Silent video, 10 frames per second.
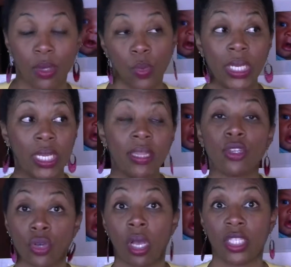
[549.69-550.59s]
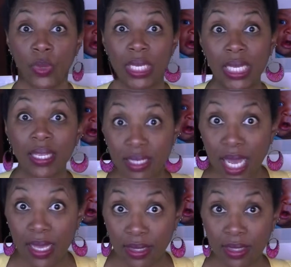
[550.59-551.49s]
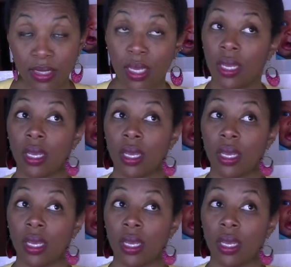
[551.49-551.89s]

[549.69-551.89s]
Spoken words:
We need the trials. We need the test.